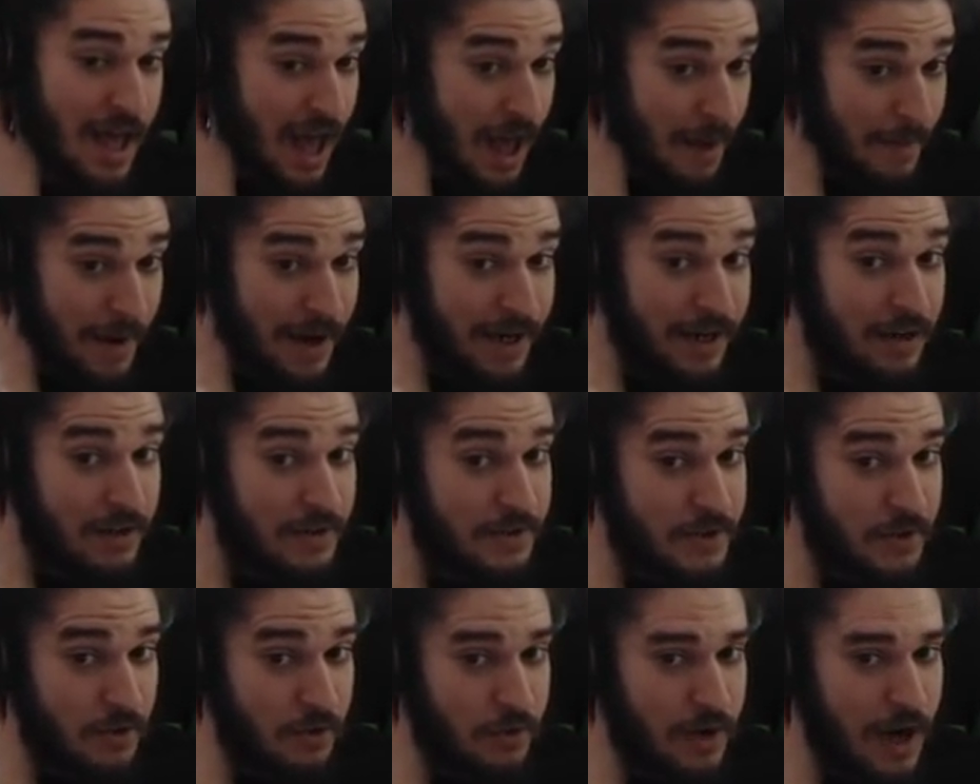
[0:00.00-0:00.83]
I might
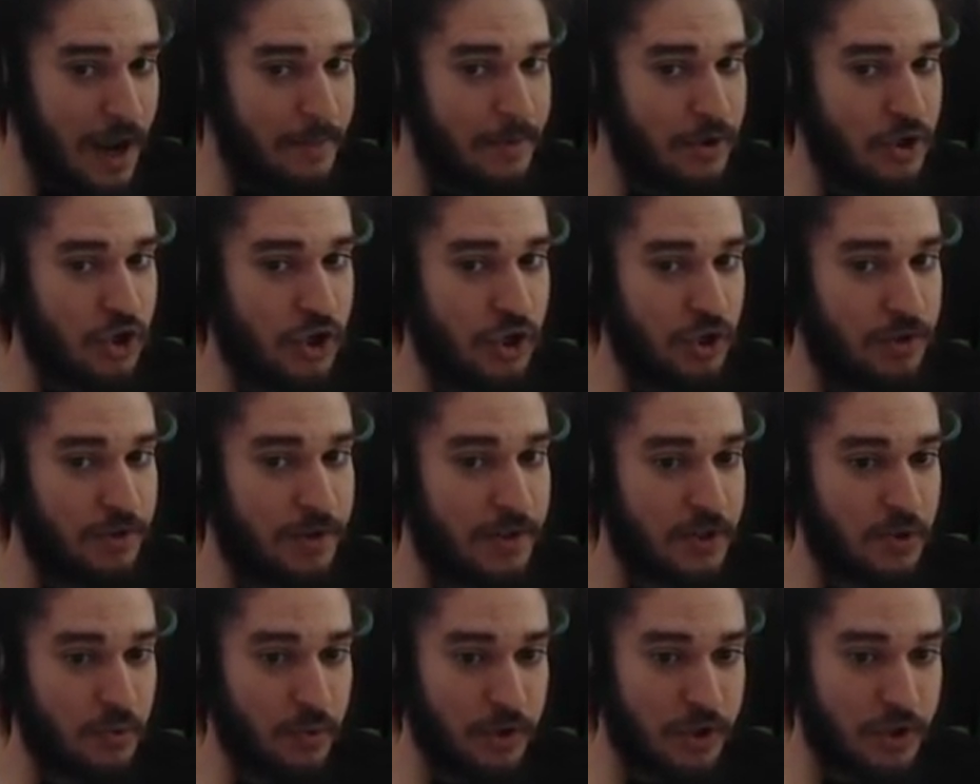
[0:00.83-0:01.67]
also grab a shield
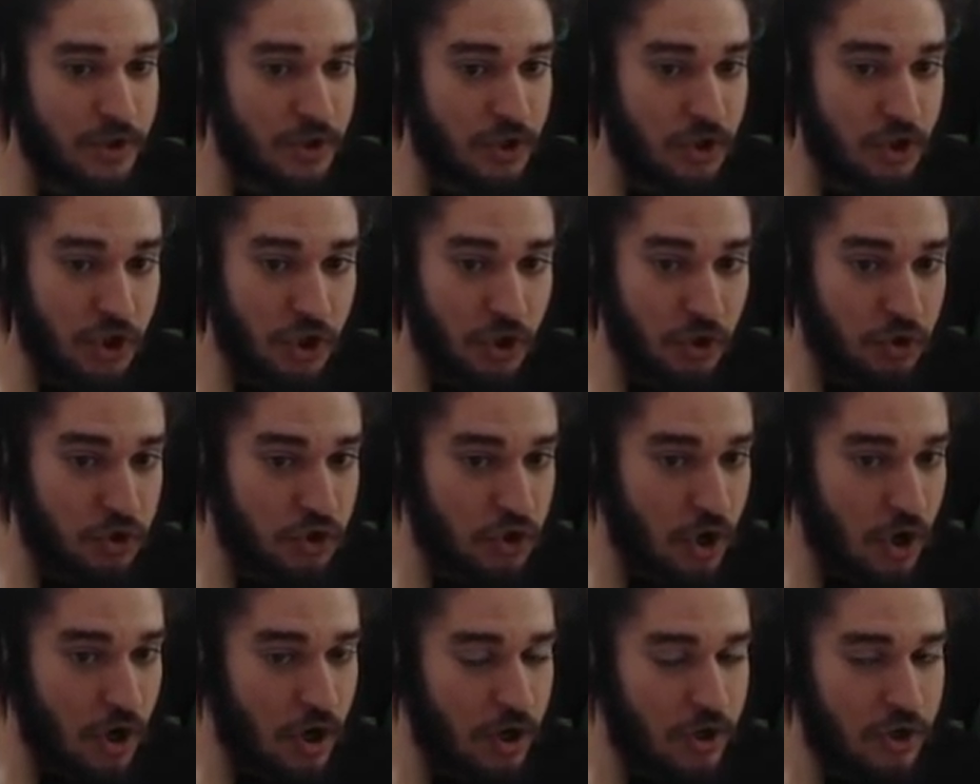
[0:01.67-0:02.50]
and switch to shield
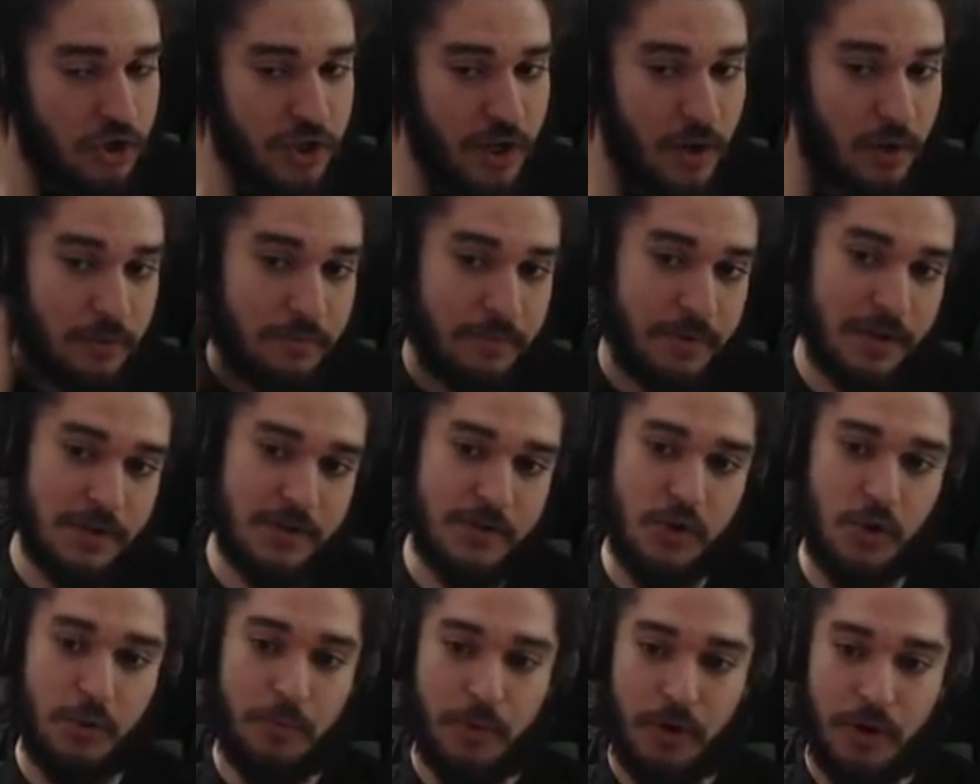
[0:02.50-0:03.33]
charge. That would be a
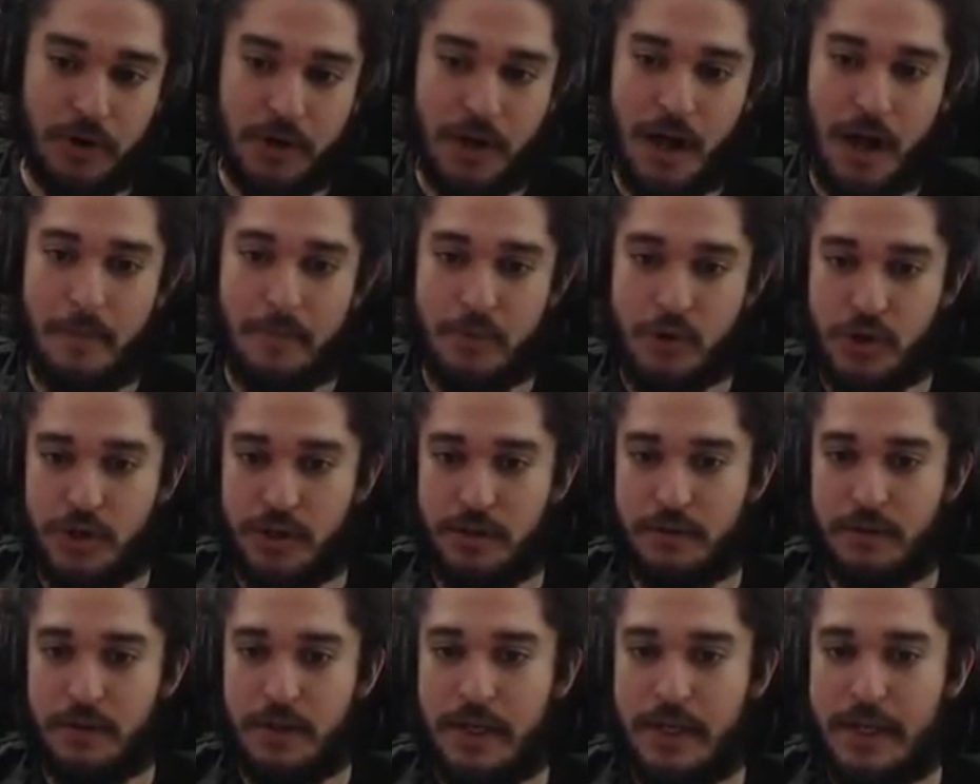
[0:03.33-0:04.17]
super good
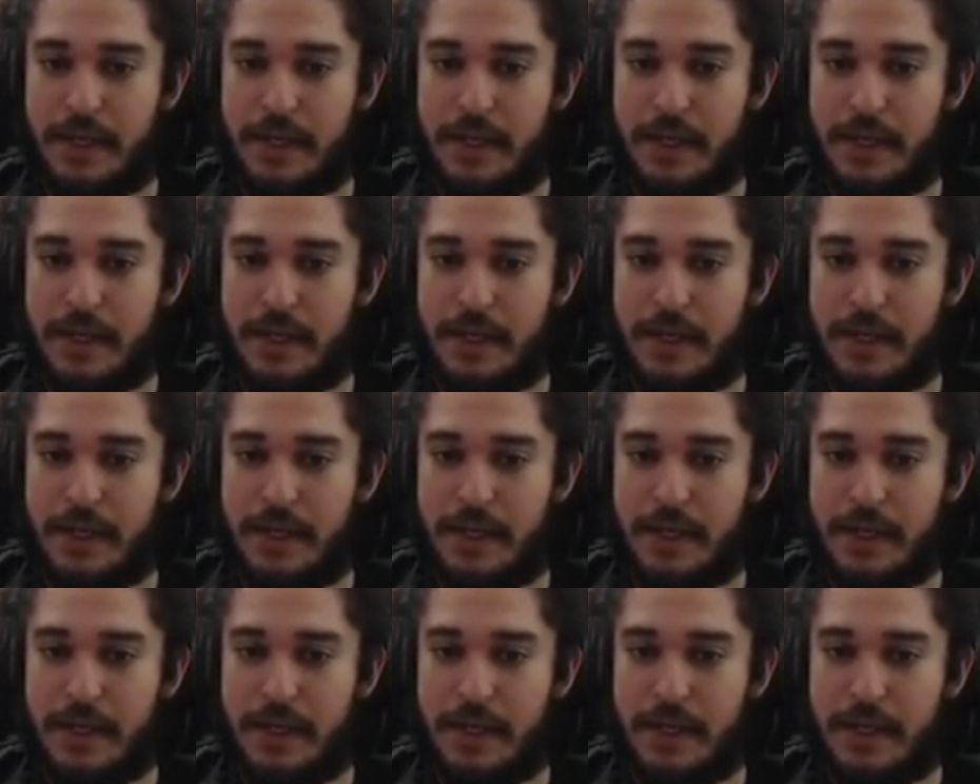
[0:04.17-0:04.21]
option.